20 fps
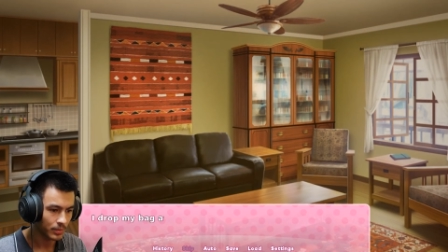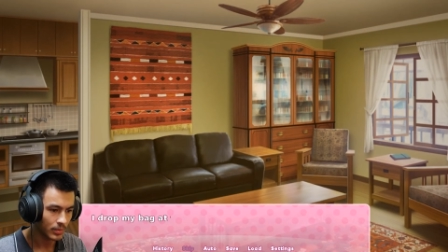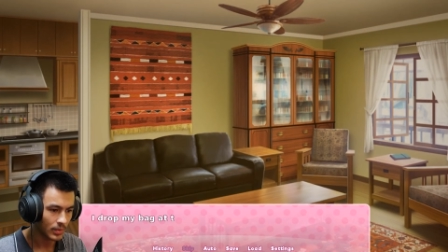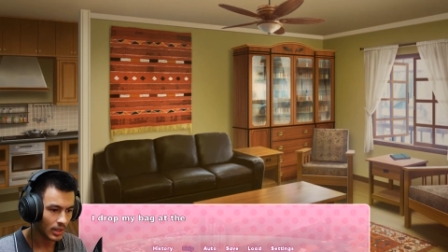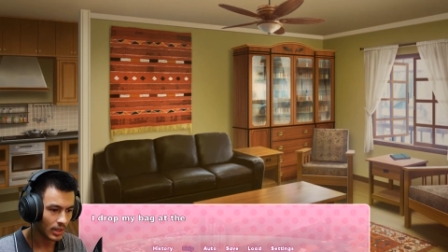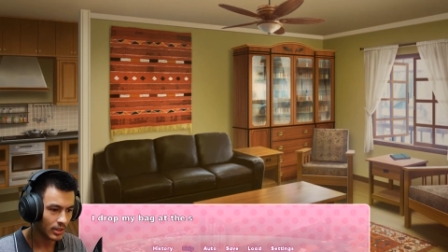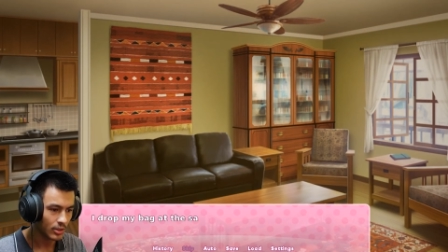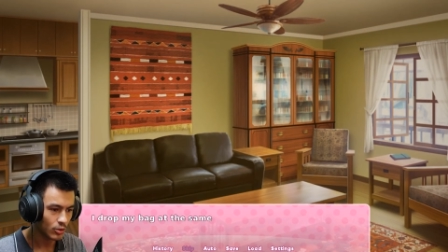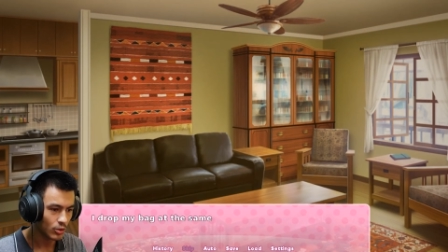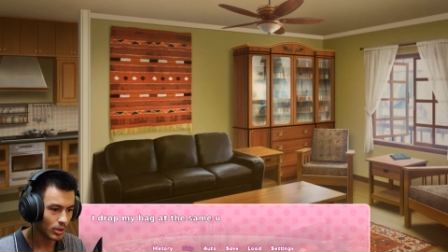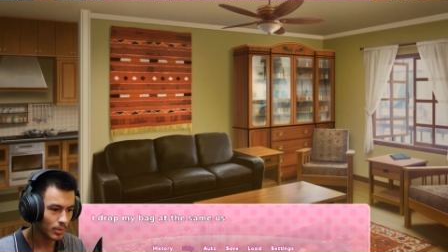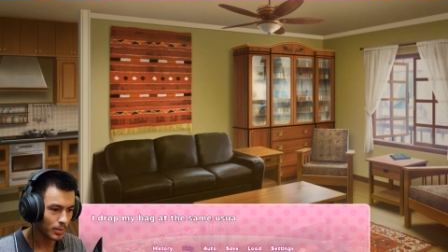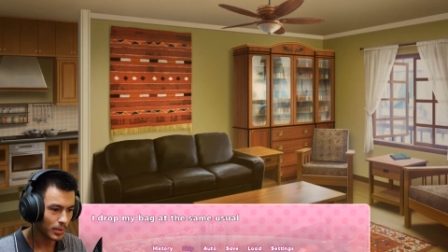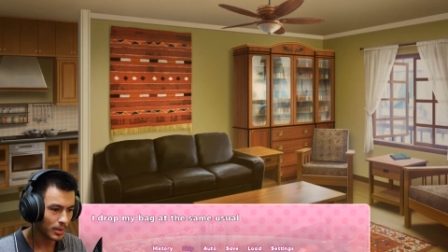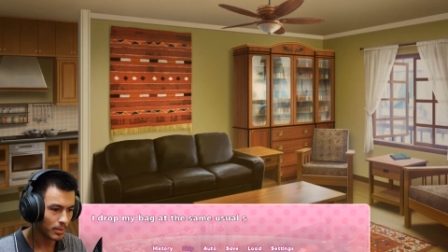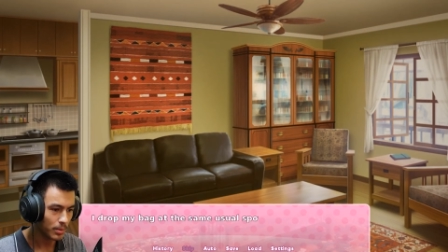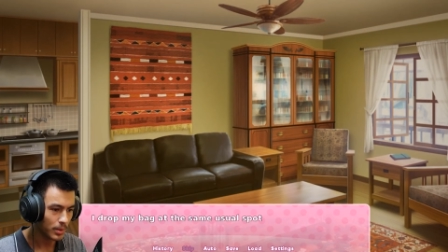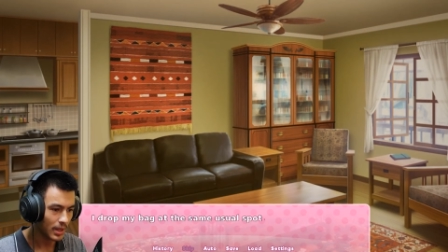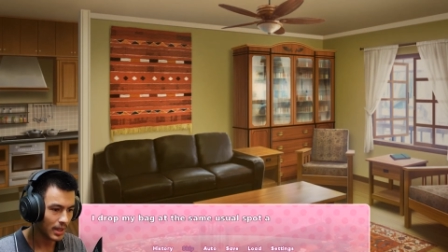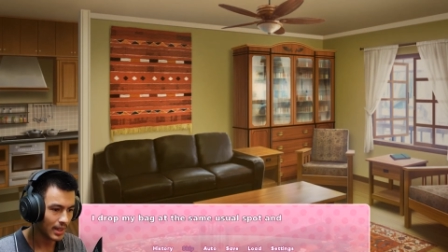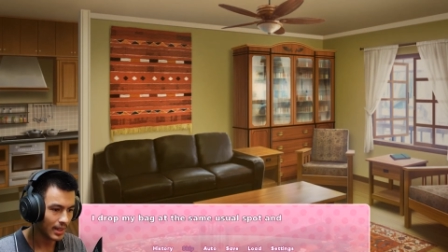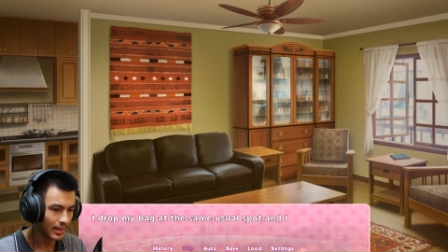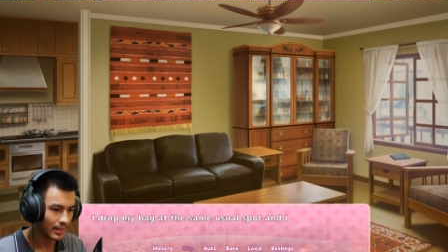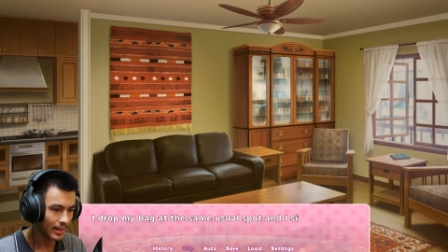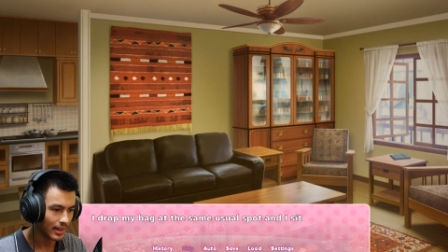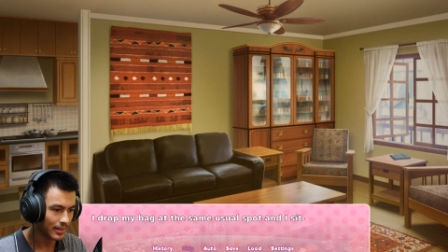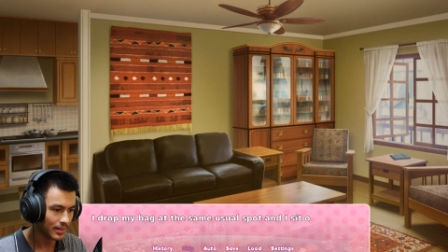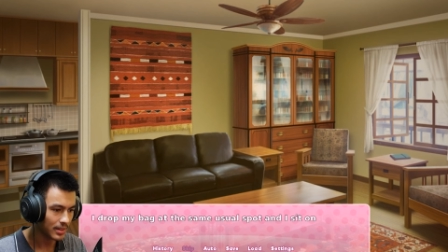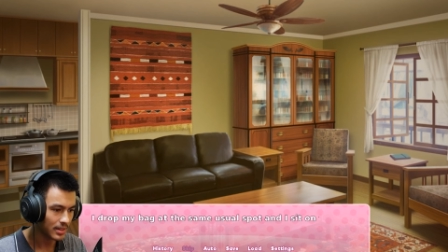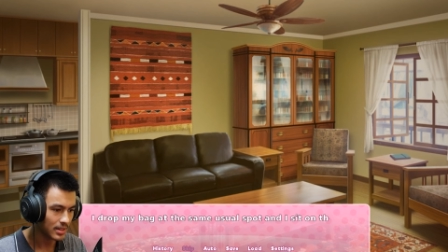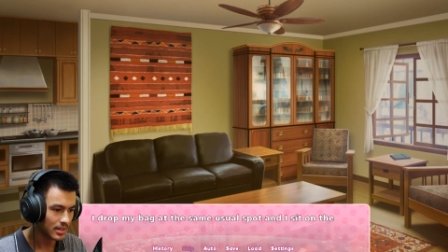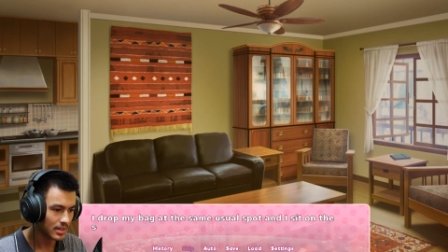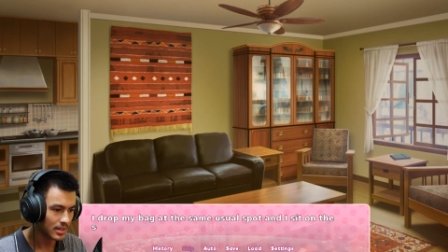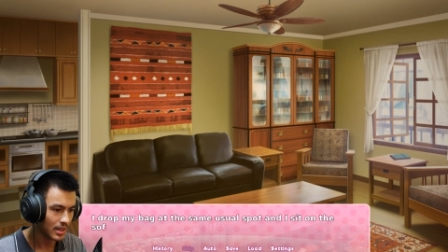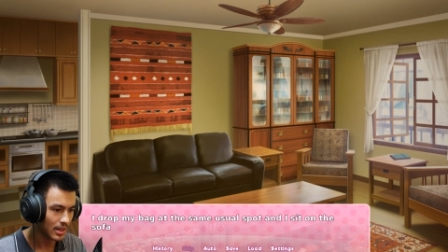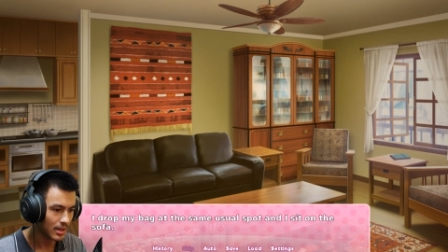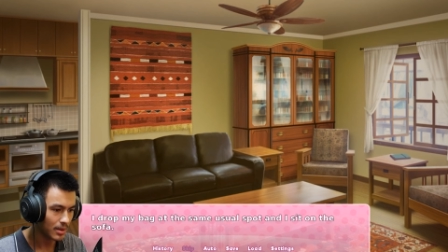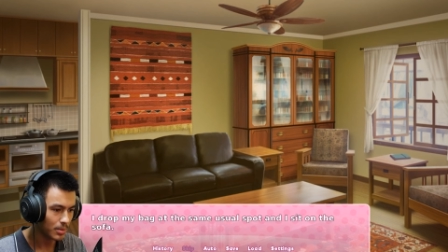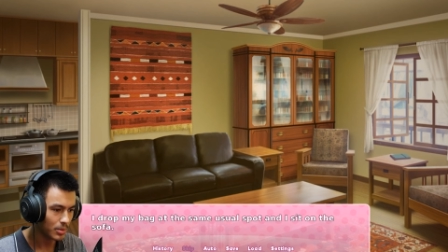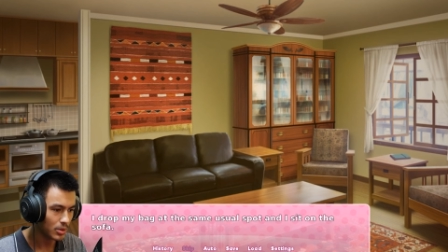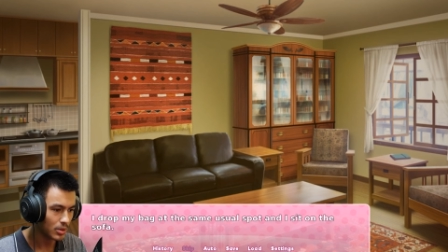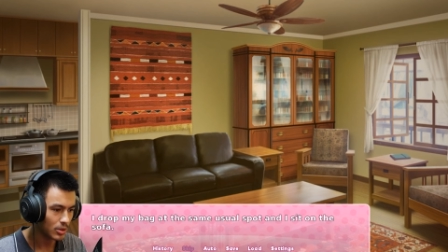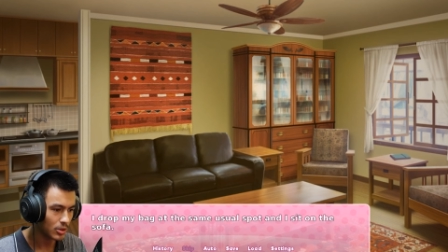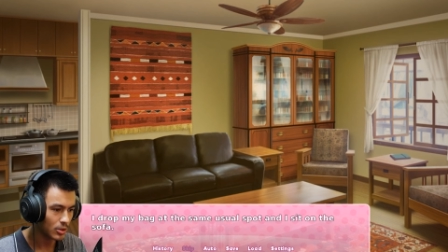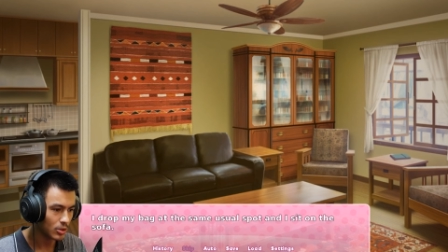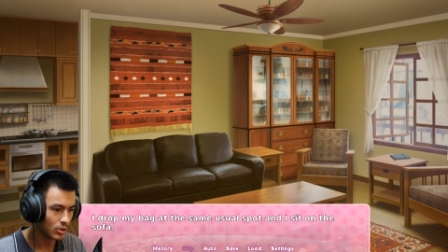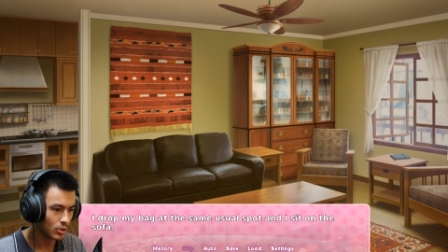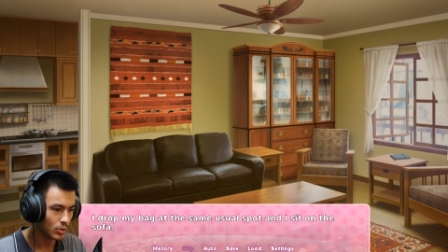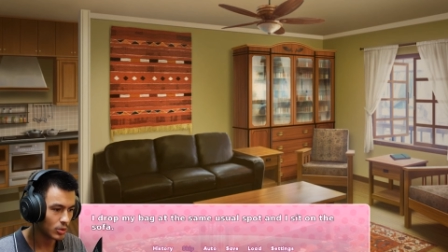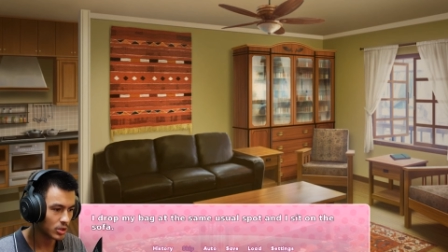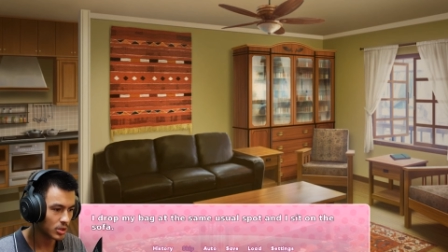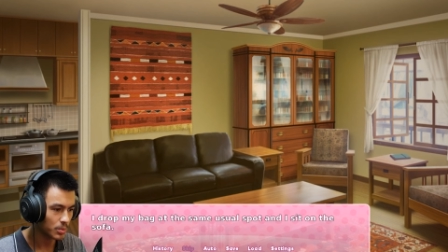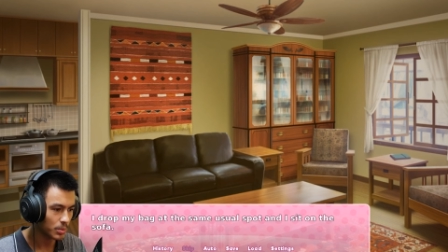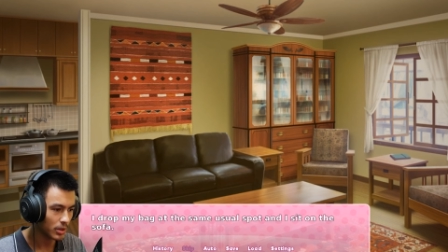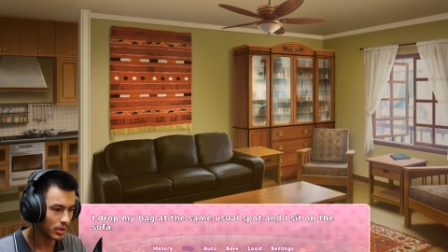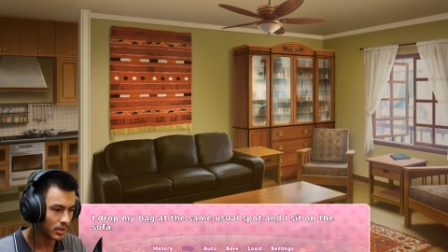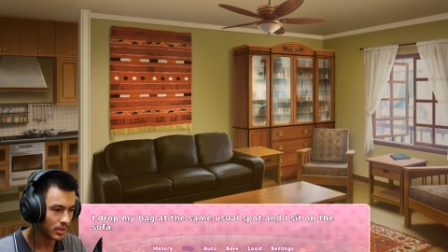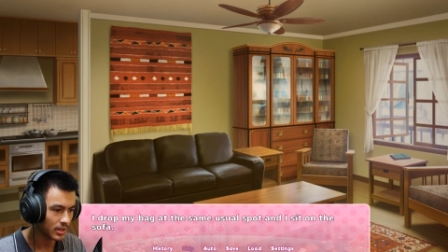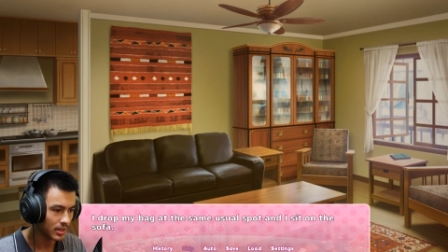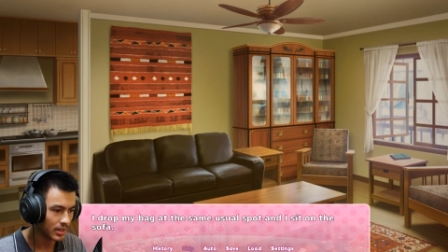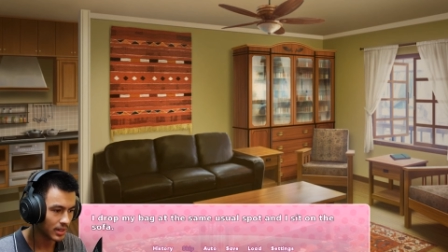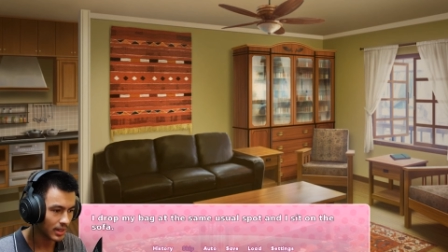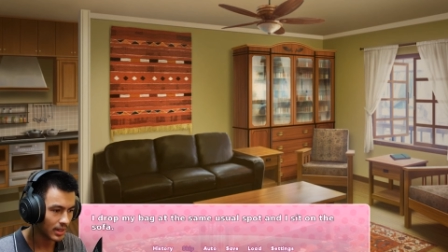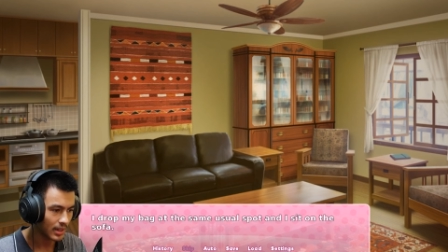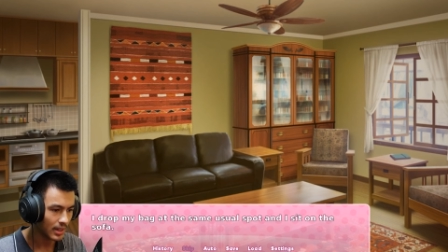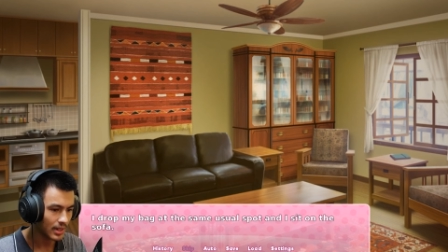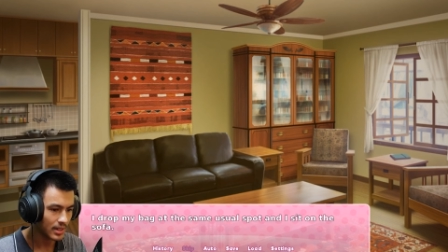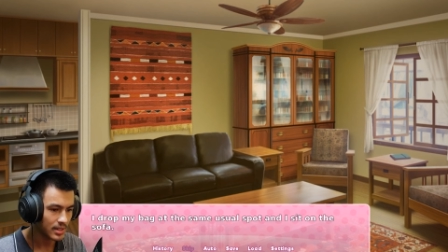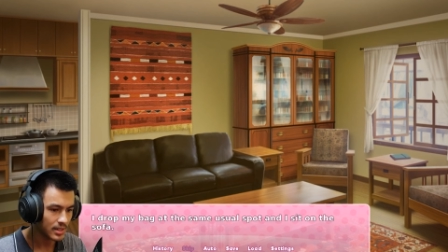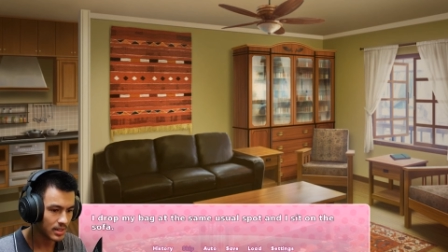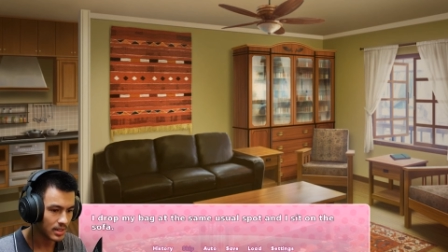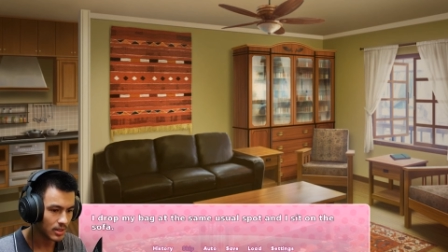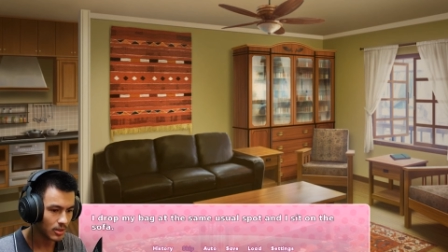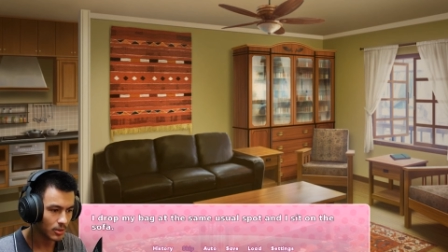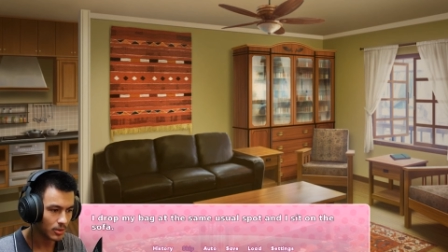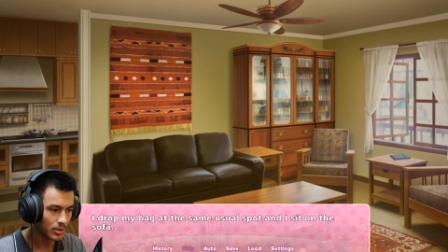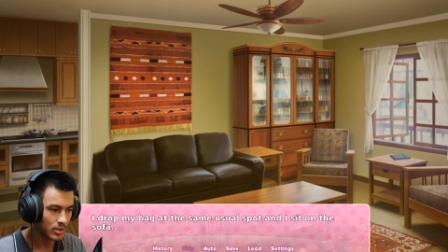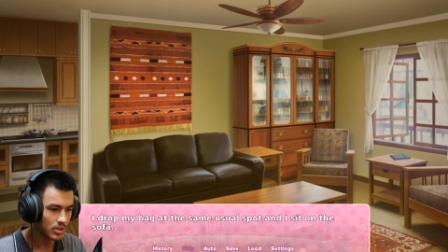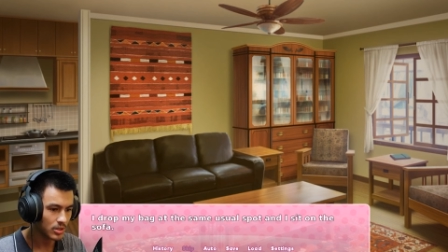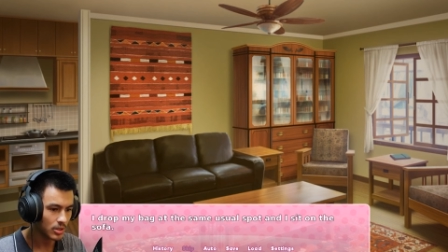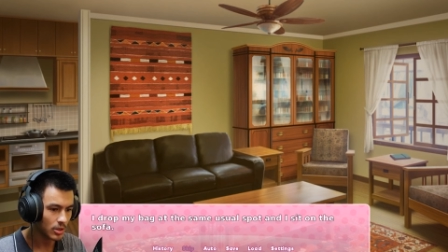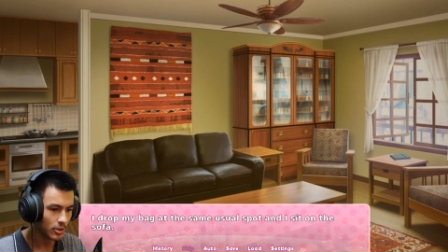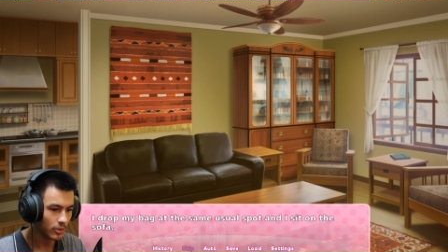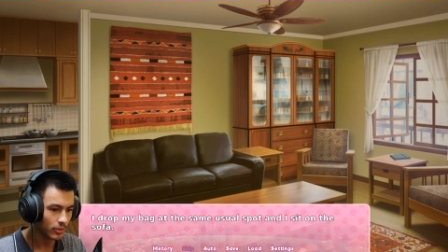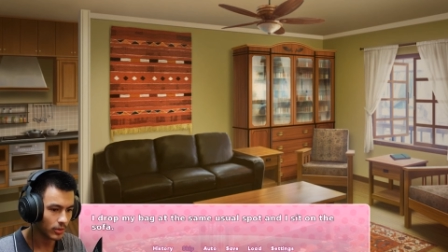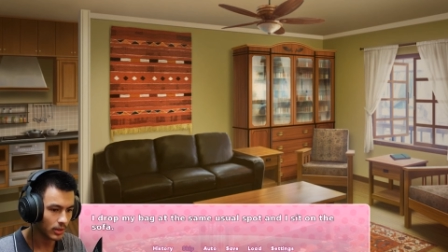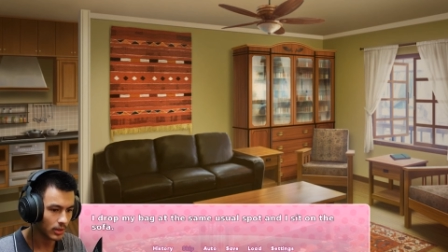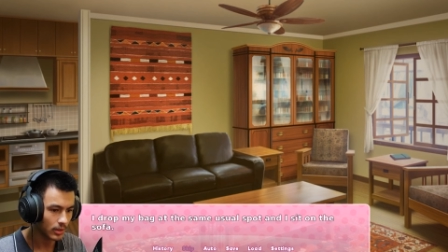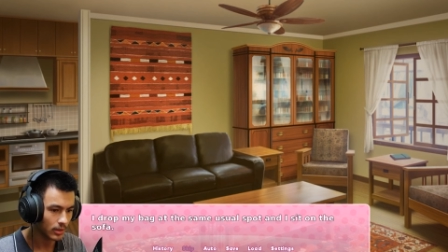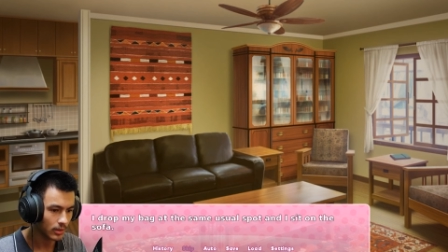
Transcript: I drop my bag at the same usual spot and I sit on the sofa.